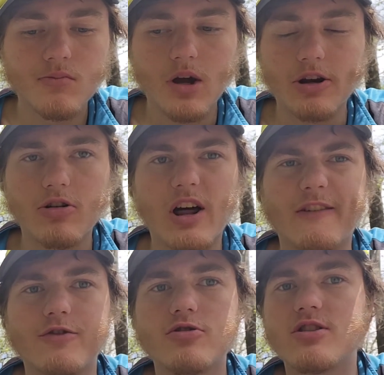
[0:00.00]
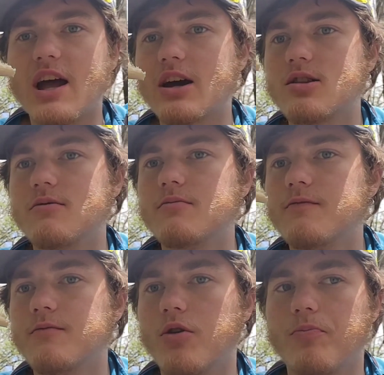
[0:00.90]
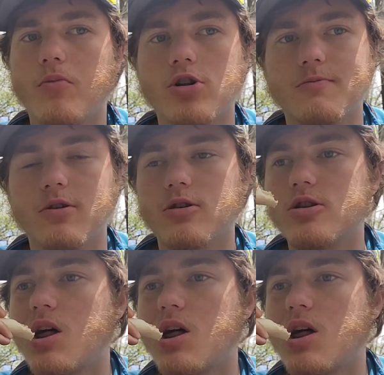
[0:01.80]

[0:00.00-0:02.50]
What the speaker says: do a lot of fruit snacks with most meals.